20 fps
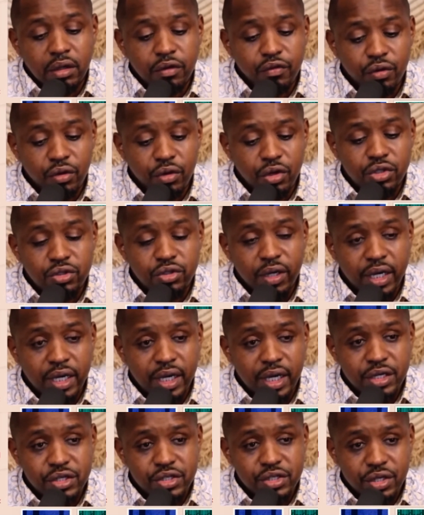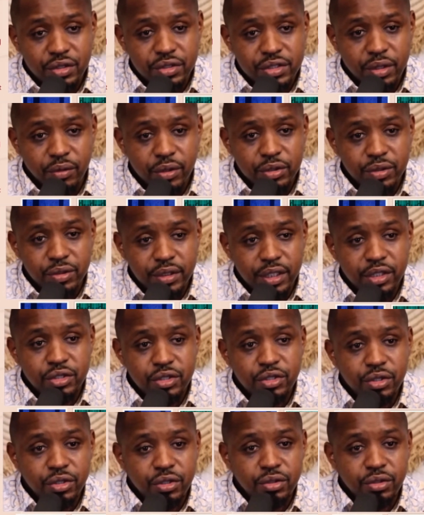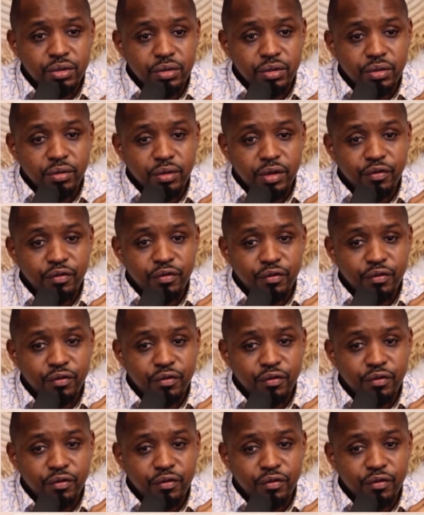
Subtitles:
If you go to your country and say what we did to you, we'll